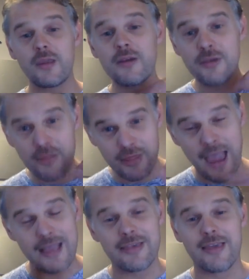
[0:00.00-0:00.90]
So
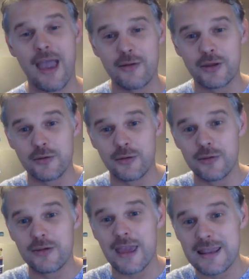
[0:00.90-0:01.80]
that's how you
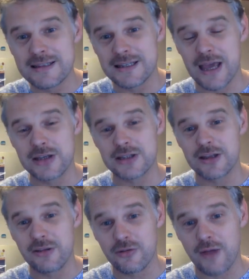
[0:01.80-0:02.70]
use intonation
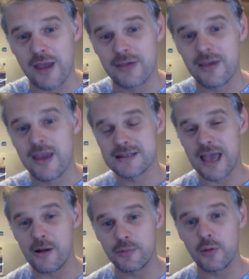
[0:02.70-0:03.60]
and stress to
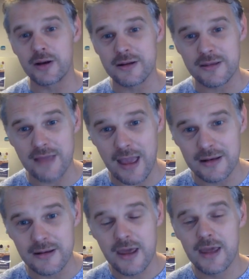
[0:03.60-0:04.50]
help you
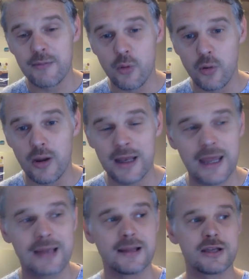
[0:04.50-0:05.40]
understand more in
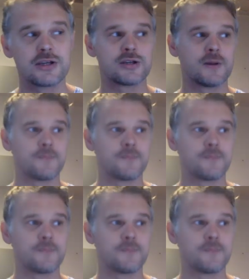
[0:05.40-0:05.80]
English.